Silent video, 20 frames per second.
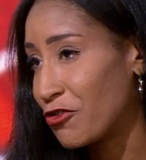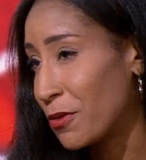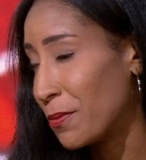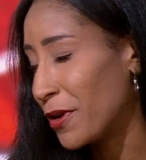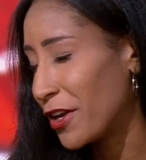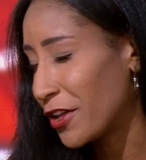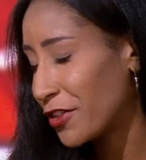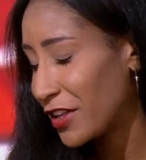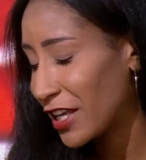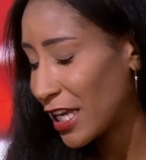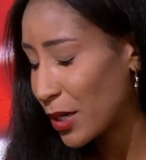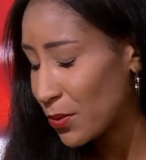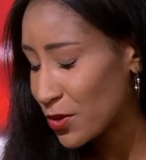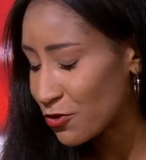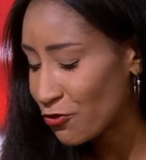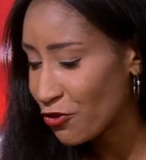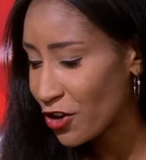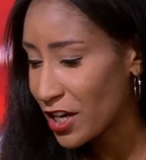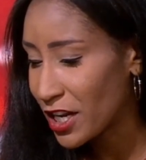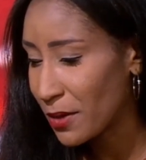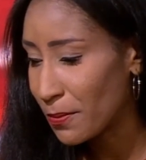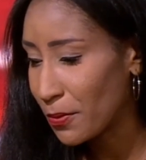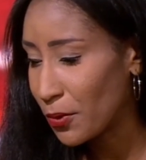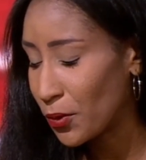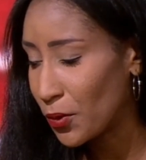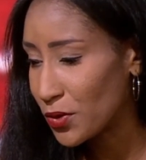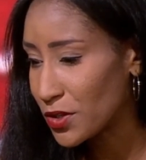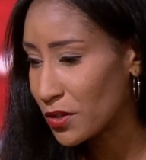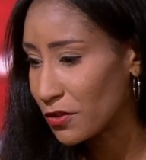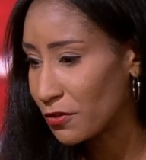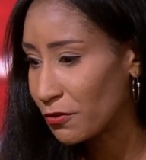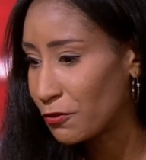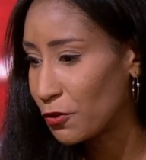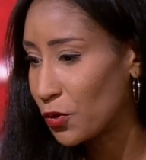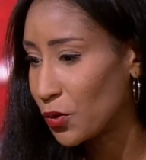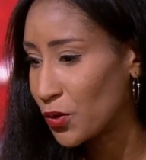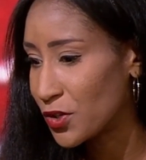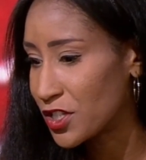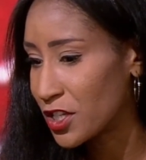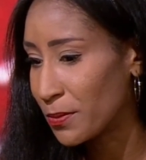I think it was really important
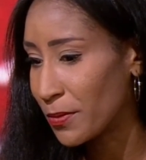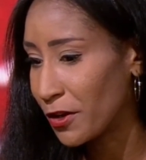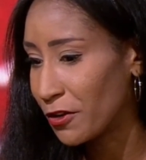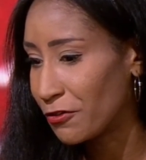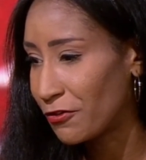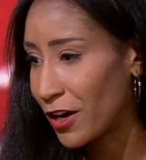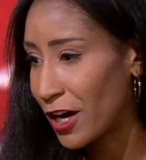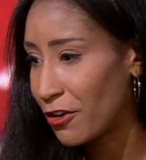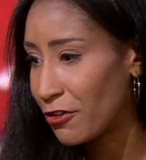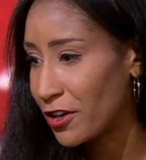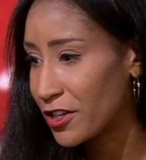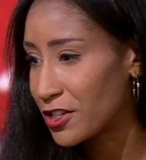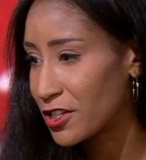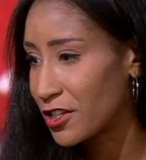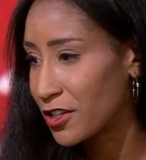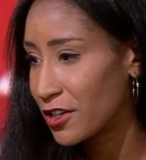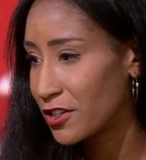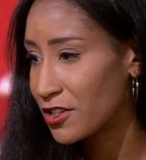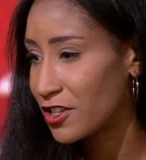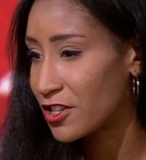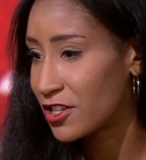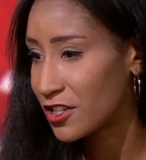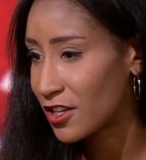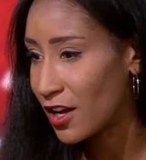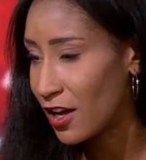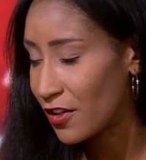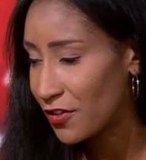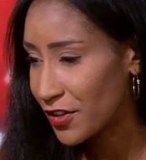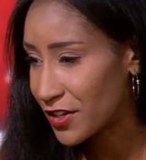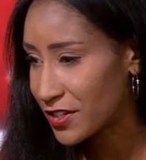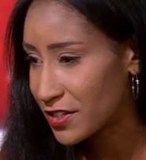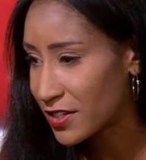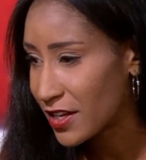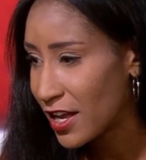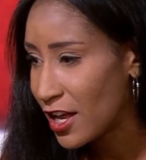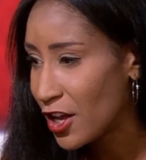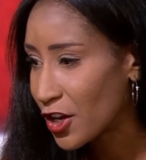for Sir Mo Farah to start this